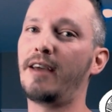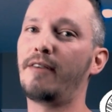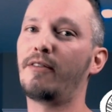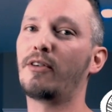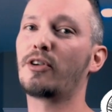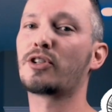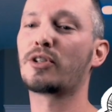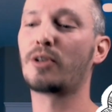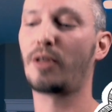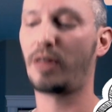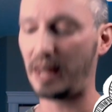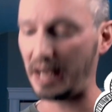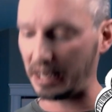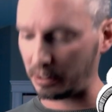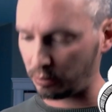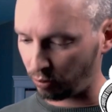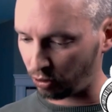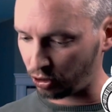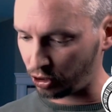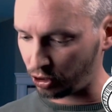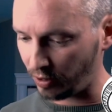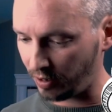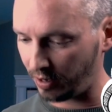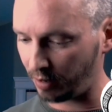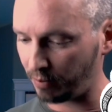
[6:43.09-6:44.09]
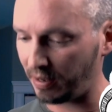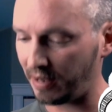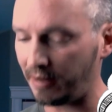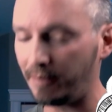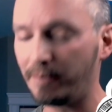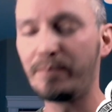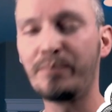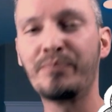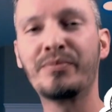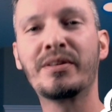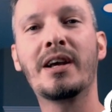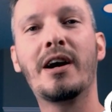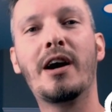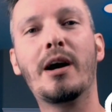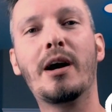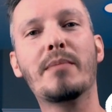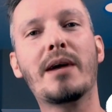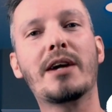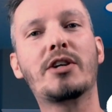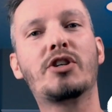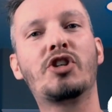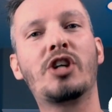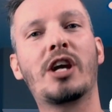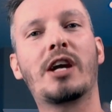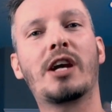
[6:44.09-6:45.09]
So thanks for joining me on my
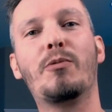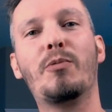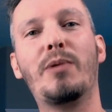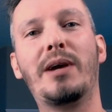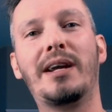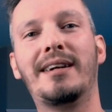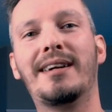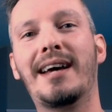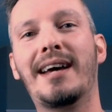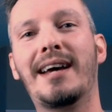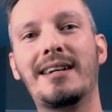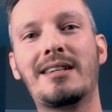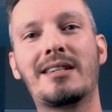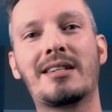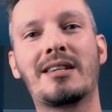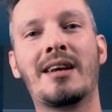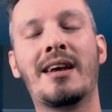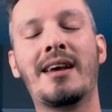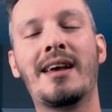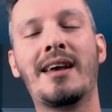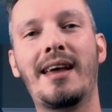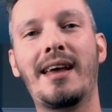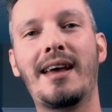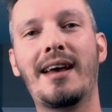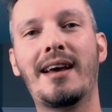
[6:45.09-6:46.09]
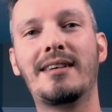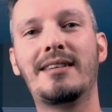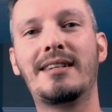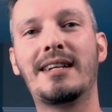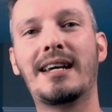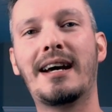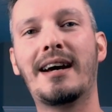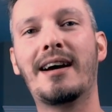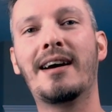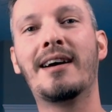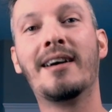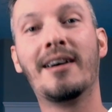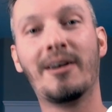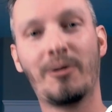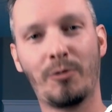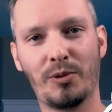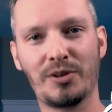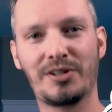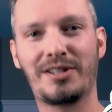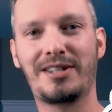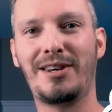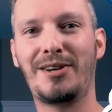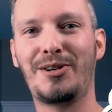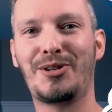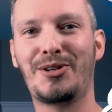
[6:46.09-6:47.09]
chicken wing night, and we'll see
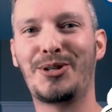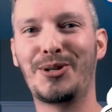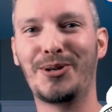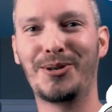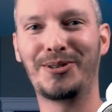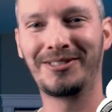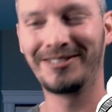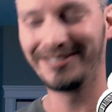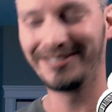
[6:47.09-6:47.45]
you soon.